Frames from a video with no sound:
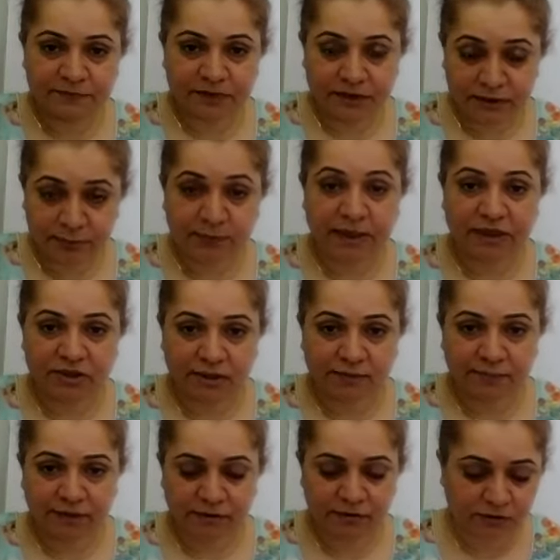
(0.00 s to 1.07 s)
turn the page, I
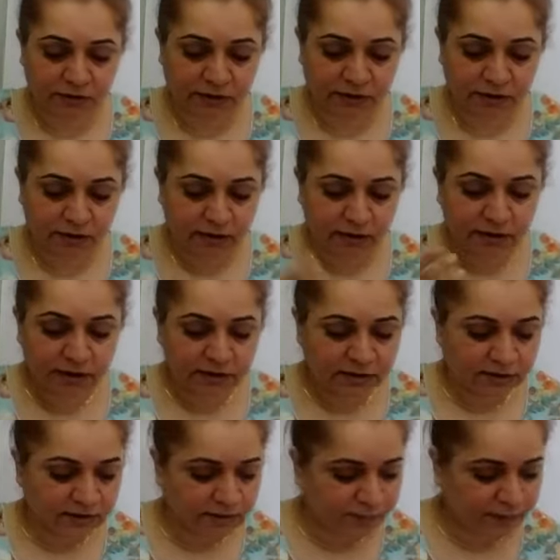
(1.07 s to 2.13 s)
mean, sorry,
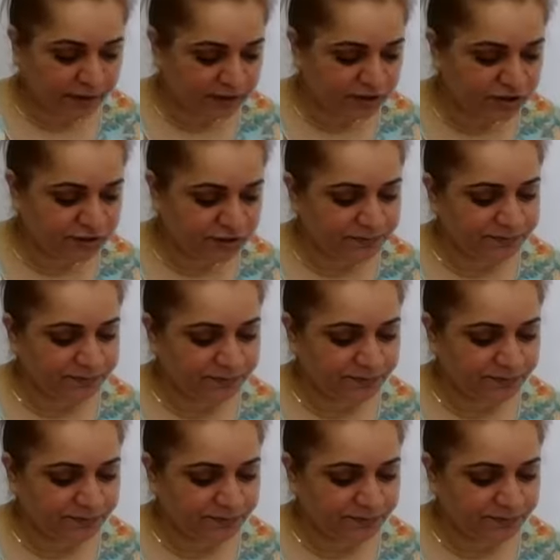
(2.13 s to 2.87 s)
turn the page.